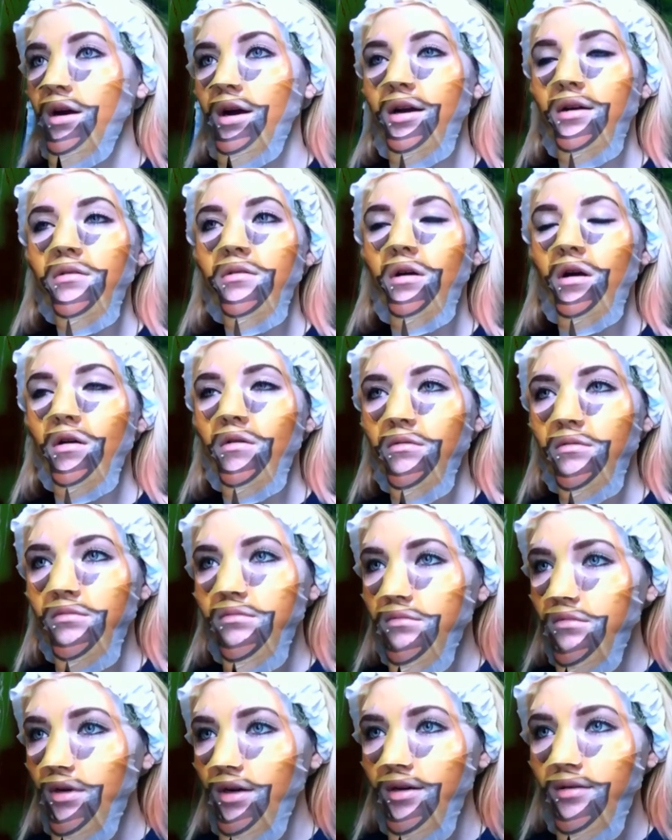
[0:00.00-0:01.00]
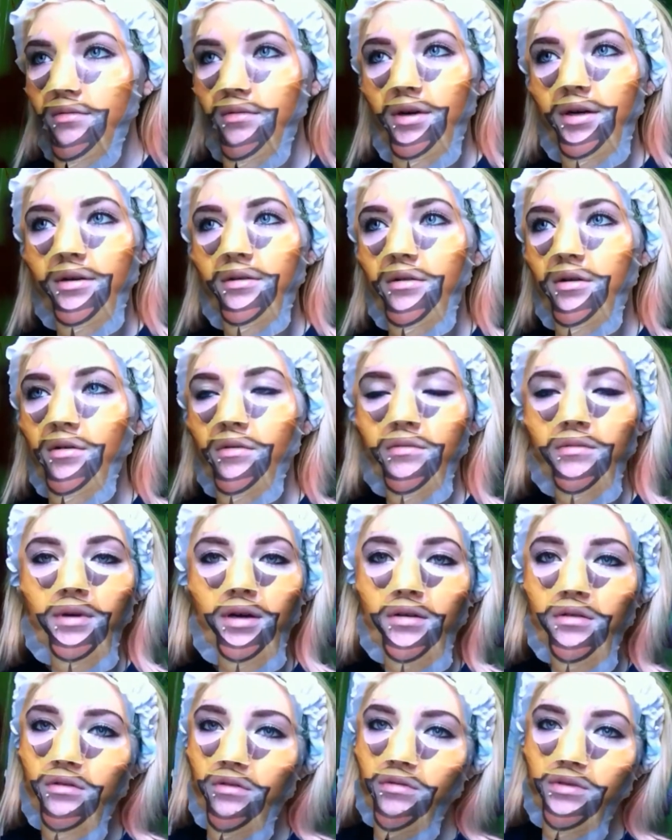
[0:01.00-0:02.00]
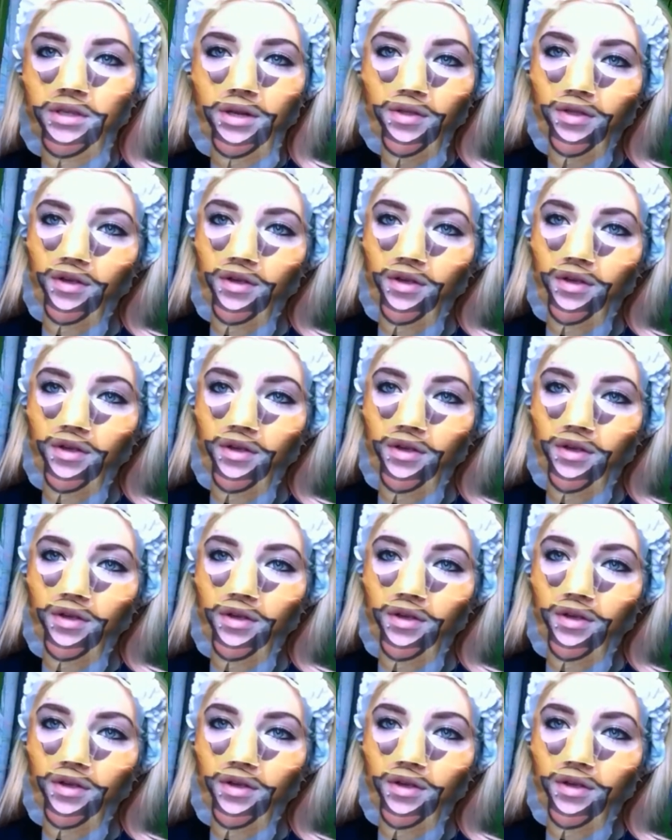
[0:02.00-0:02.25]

I don't know. I don't, I don't know. I don't know what